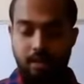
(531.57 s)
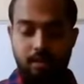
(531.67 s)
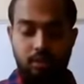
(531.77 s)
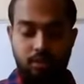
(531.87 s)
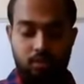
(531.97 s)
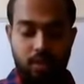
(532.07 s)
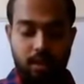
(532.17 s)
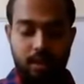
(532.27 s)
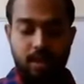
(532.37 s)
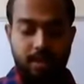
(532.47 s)
that is the
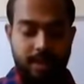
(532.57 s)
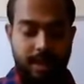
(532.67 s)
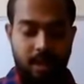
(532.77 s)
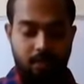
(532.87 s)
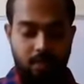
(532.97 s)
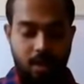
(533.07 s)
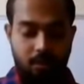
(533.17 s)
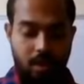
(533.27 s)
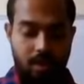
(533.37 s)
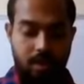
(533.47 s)
22nd
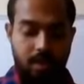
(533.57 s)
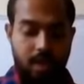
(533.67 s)
February,